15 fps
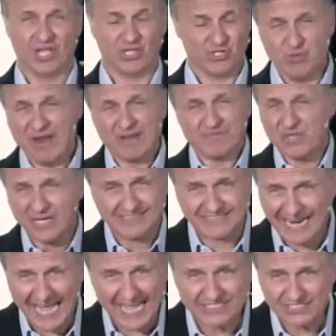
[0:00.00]
you have the
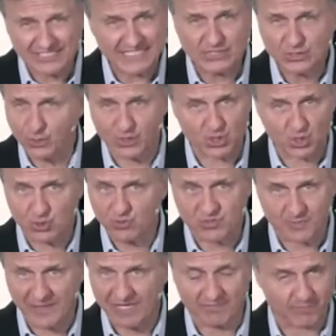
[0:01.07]
audacity to
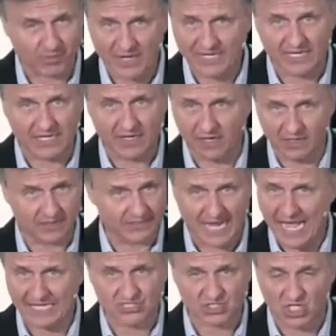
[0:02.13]
accuse me of breaking
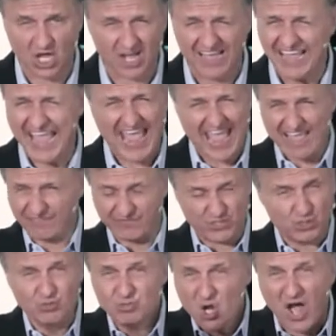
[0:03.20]
god's law have
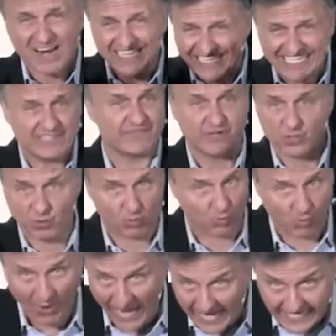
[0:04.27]
you not even
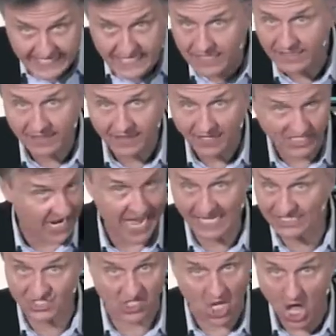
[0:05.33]
read
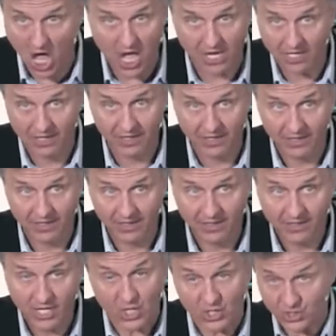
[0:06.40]
god's law
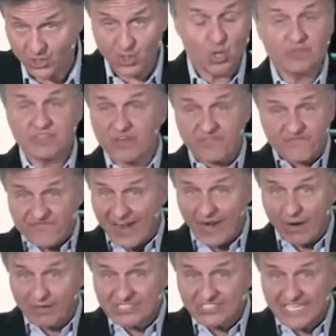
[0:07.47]
you the
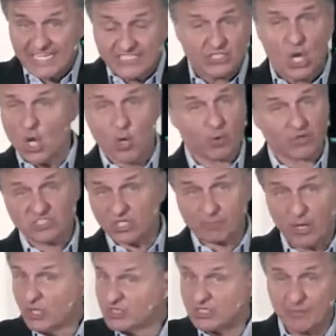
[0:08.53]
pharisees who are
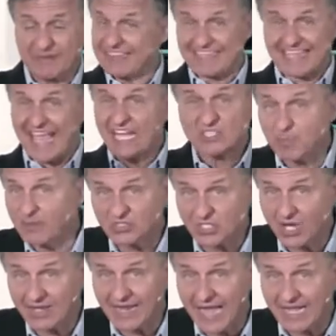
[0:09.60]
supposed to be the experts
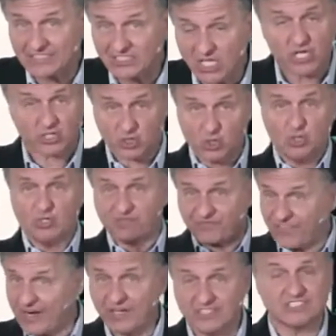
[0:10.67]
on god's law you the
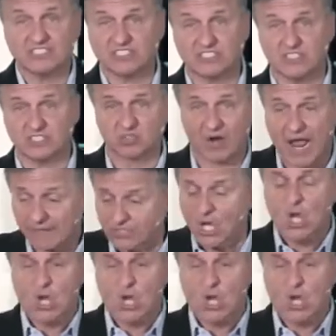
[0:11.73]
pharisees and the scribes